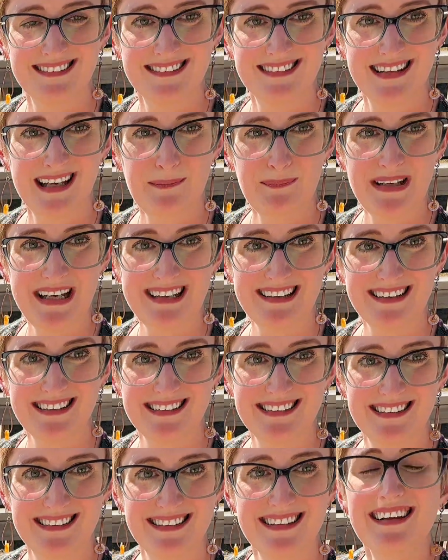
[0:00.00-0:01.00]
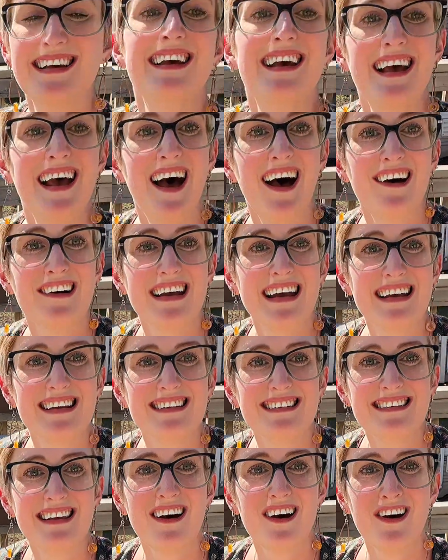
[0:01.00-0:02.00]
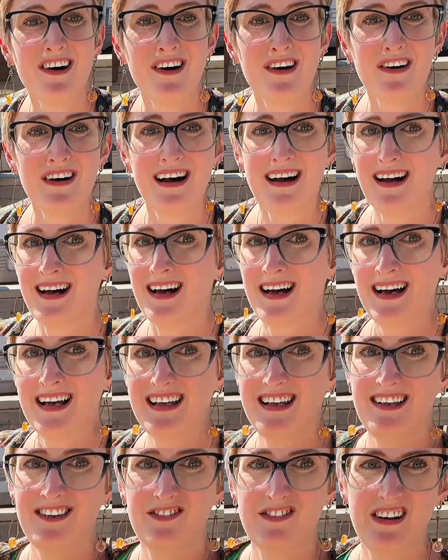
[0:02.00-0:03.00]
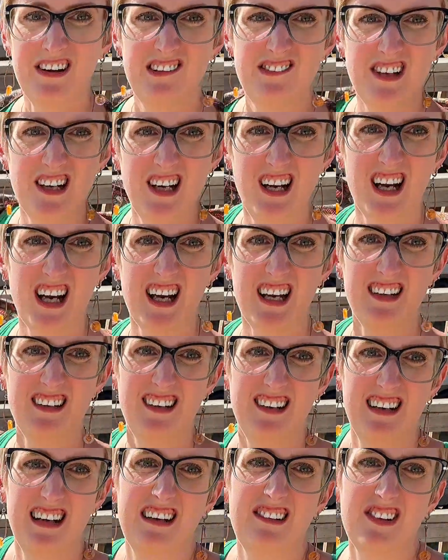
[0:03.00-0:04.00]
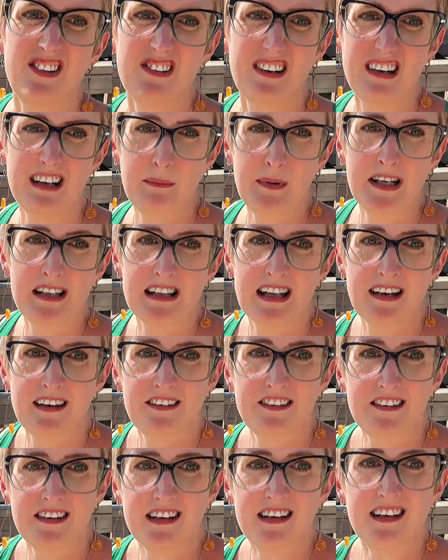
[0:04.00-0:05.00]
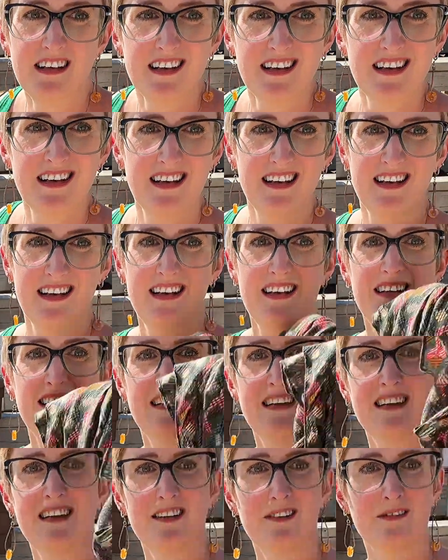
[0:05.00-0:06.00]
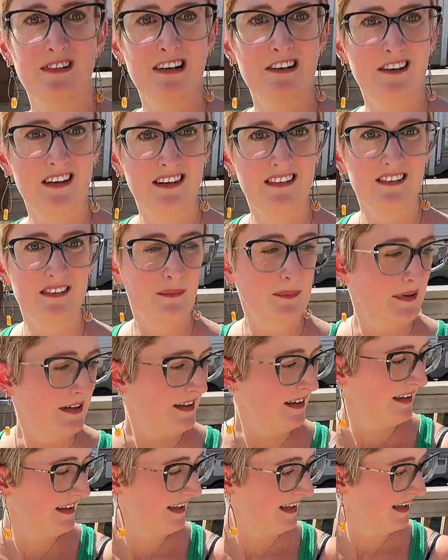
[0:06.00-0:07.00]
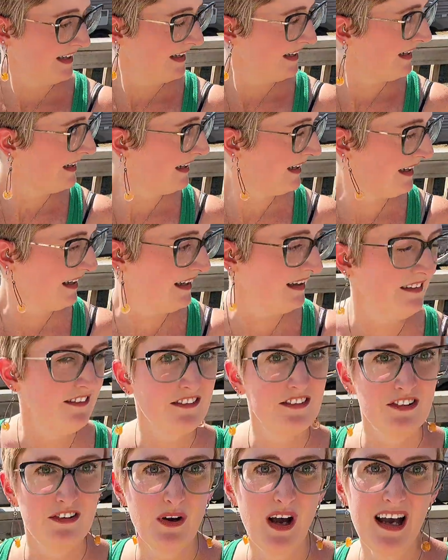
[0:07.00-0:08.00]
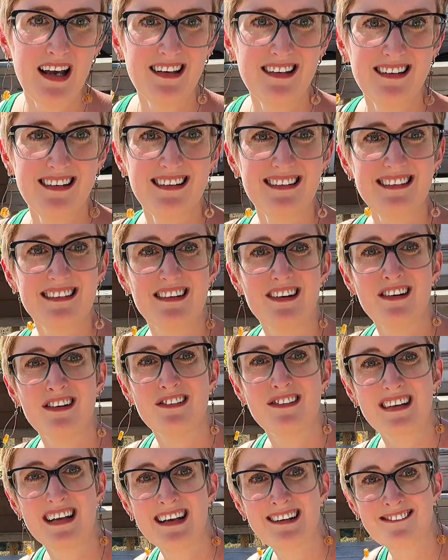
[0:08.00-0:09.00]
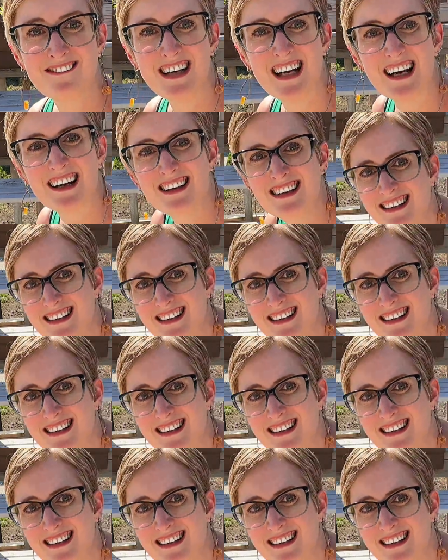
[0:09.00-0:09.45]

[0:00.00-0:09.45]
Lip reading: I'm back. Okay, so it's very, very hot. I was trying to be classy and like wear this, but it's too hot. So here we are.